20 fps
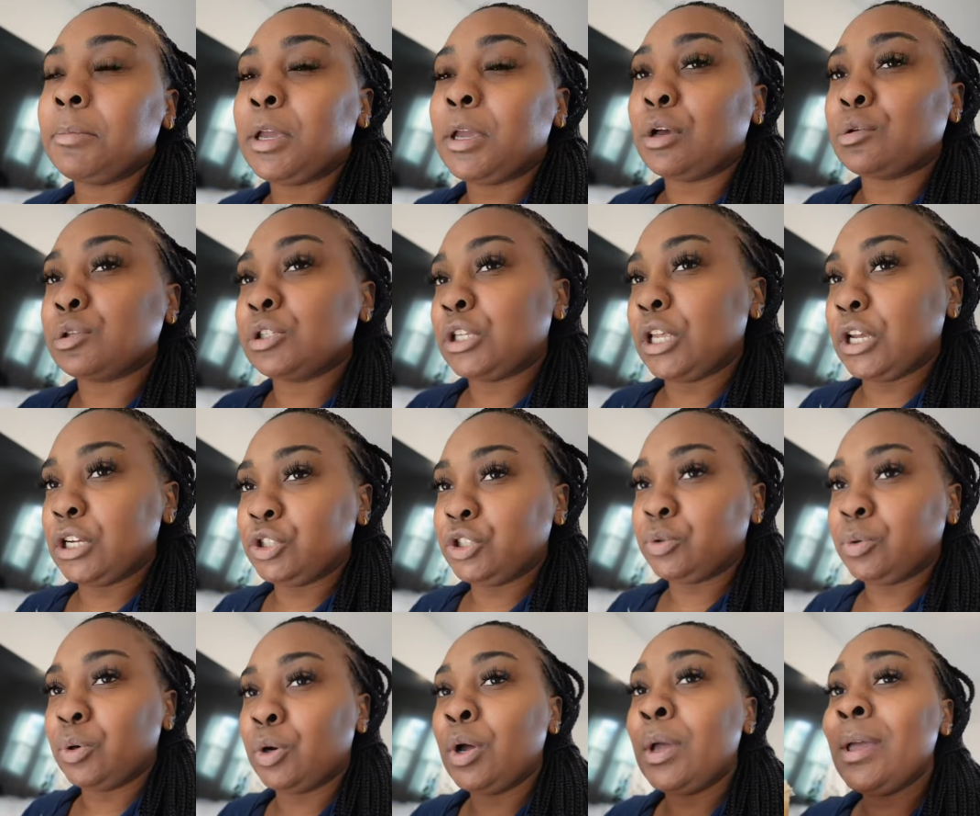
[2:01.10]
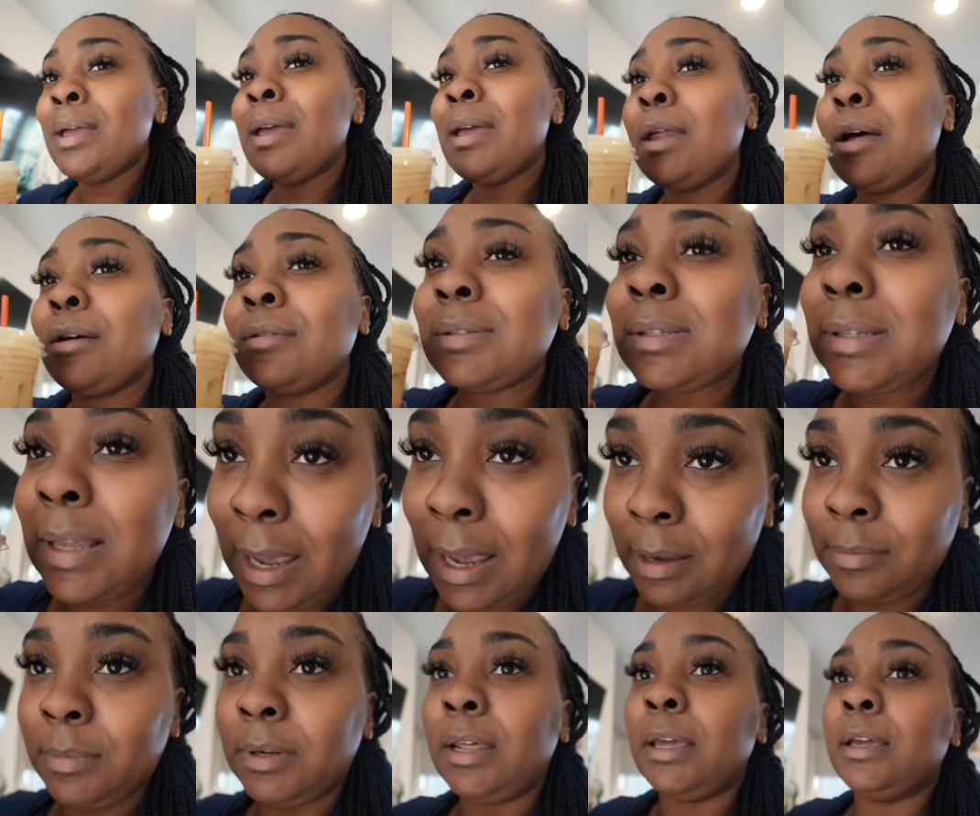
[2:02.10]
be on schedule and on
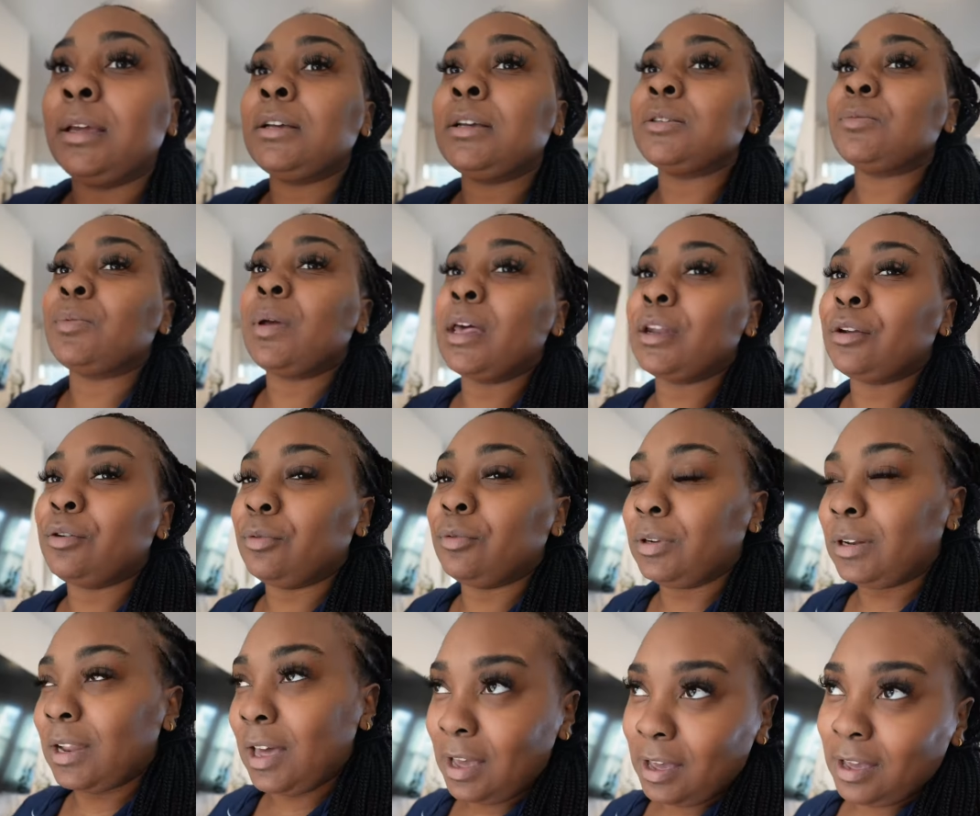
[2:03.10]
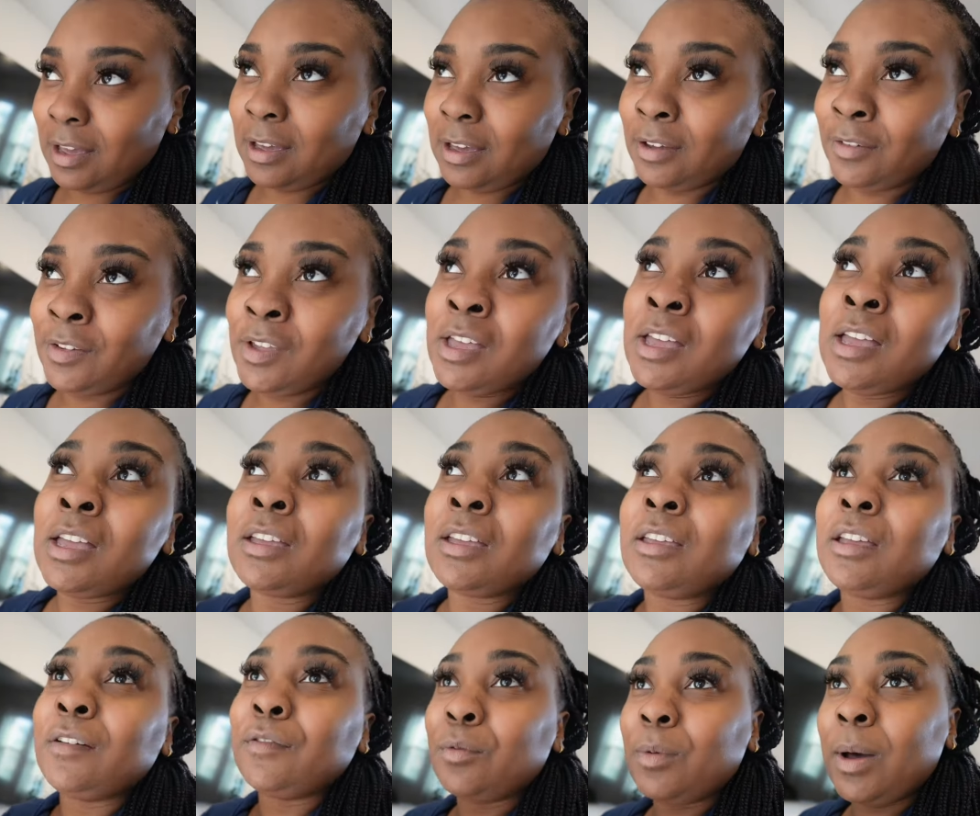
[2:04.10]
time today, because we got to do a live
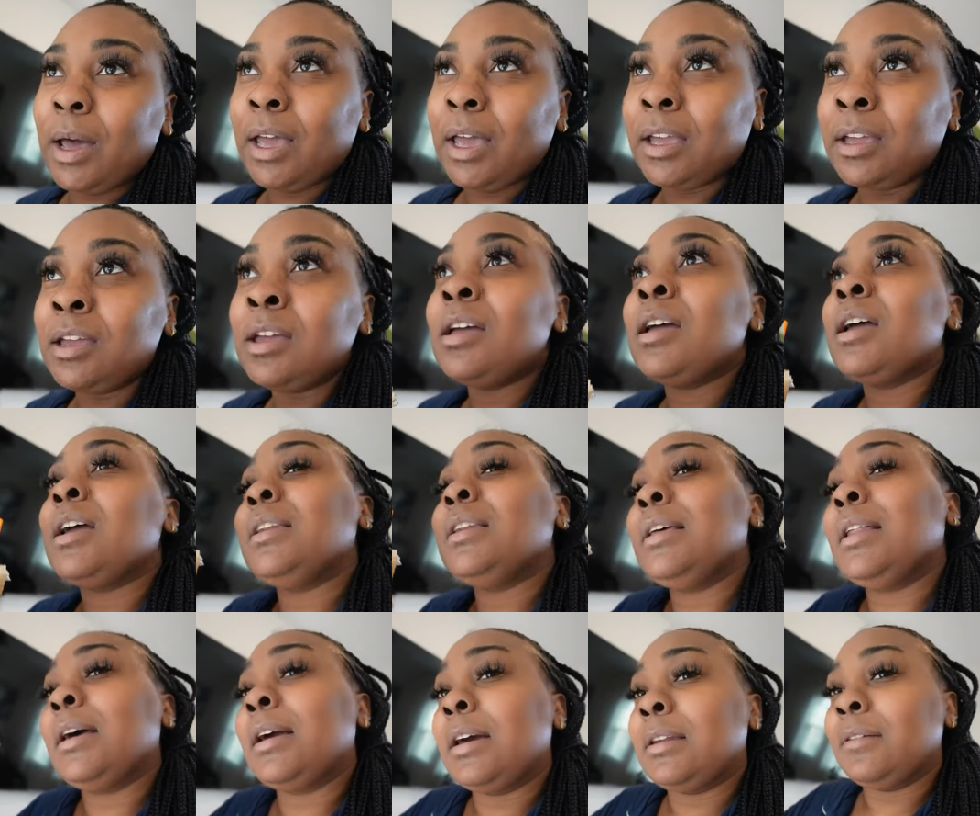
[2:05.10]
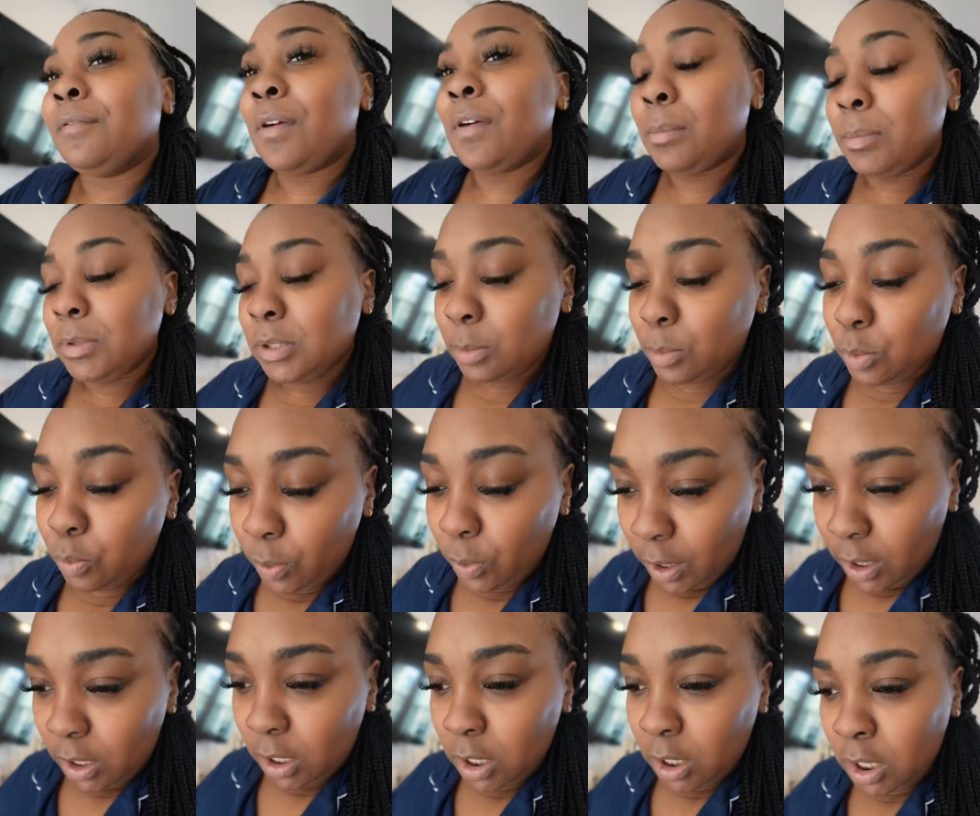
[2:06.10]
giveaway, and then I got to find me something to
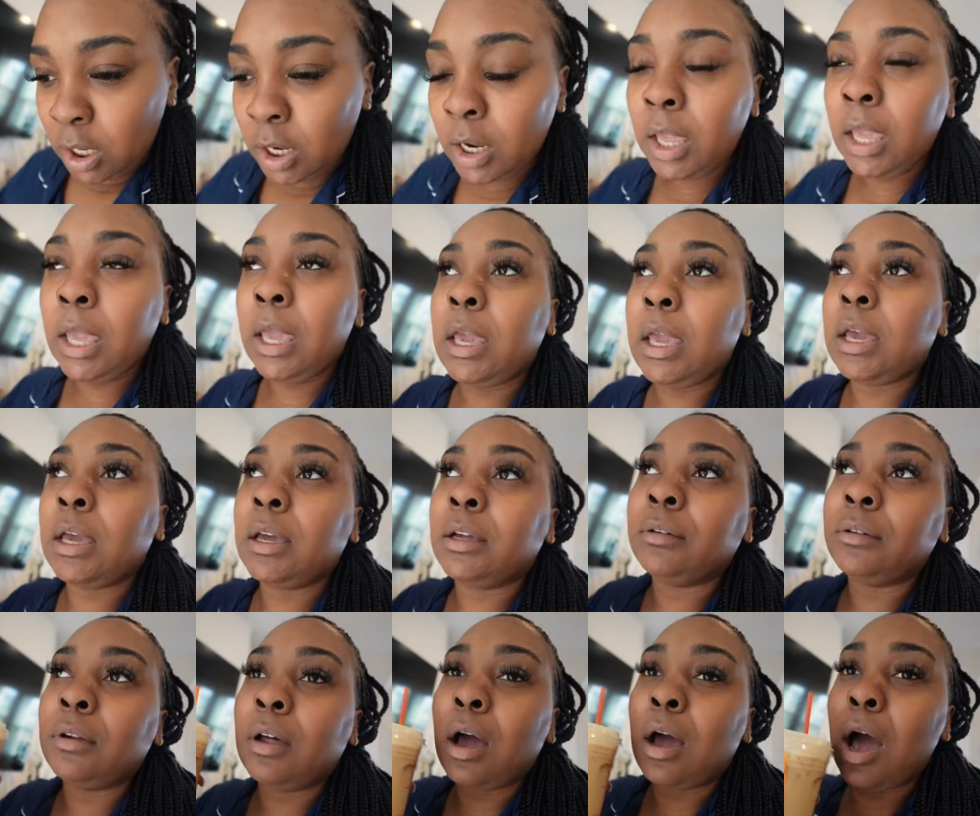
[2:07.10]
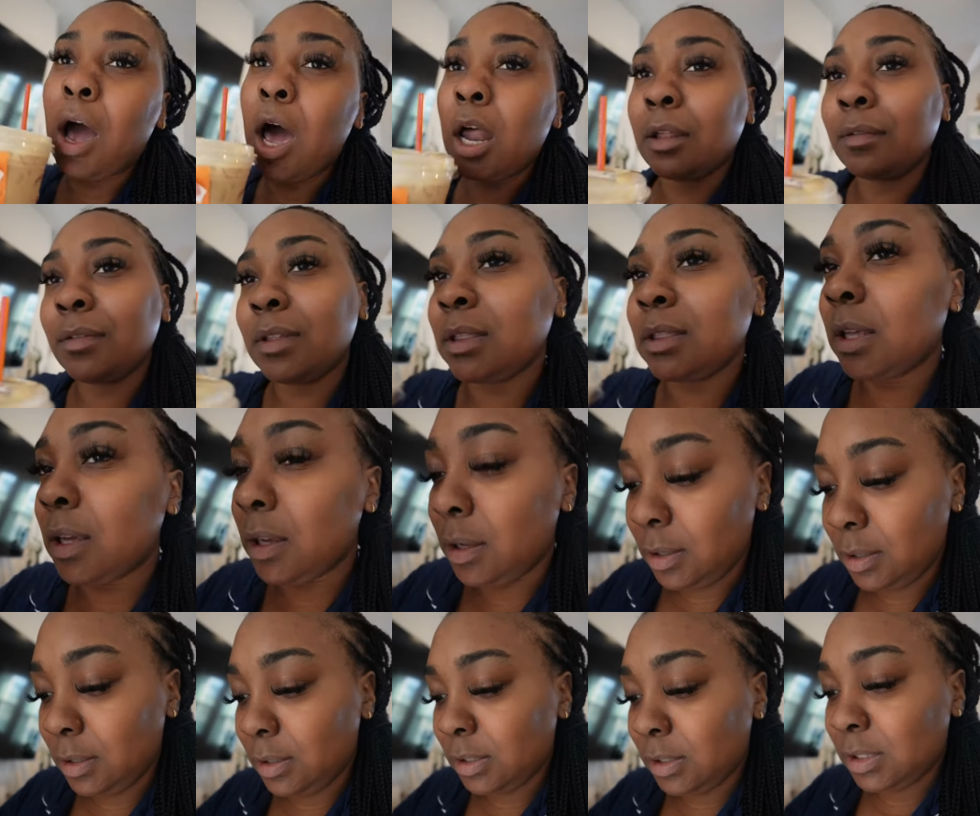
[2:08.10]
wear and all of the
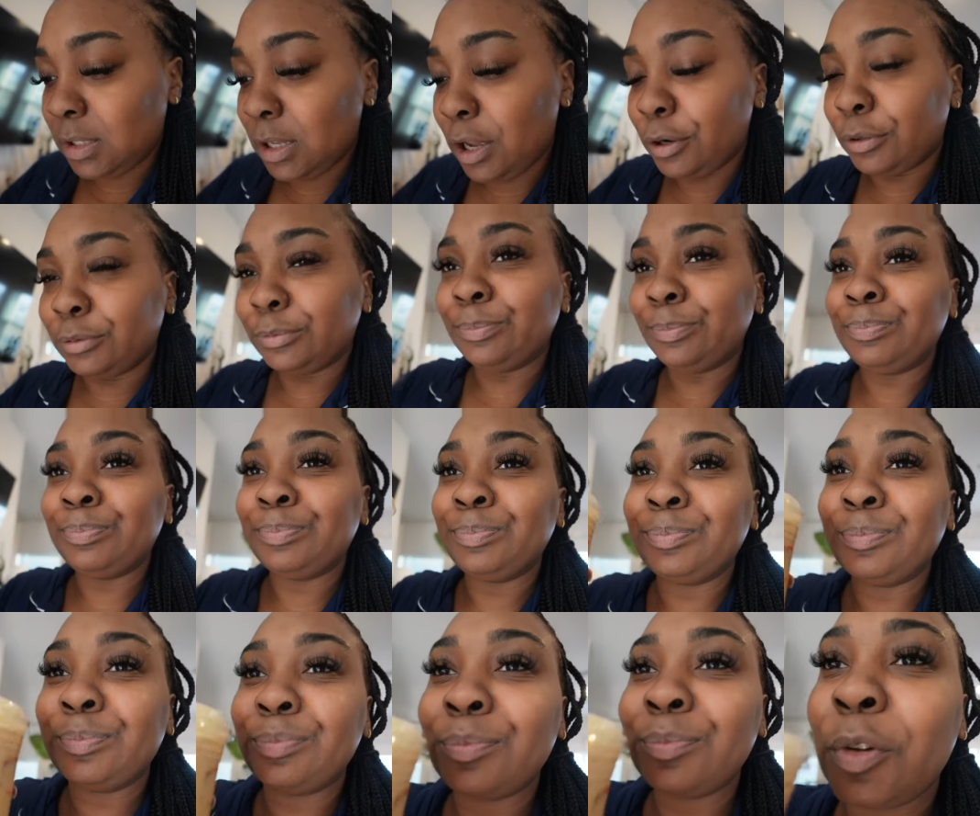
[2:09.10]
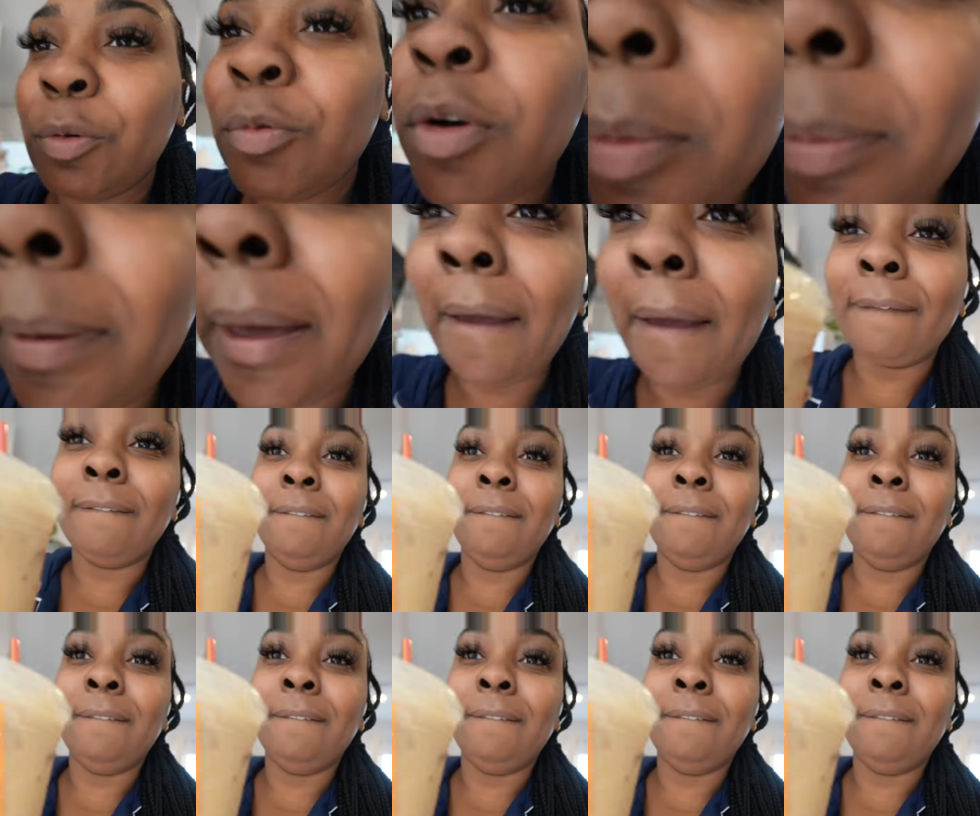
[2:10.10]
things. So we'll be back.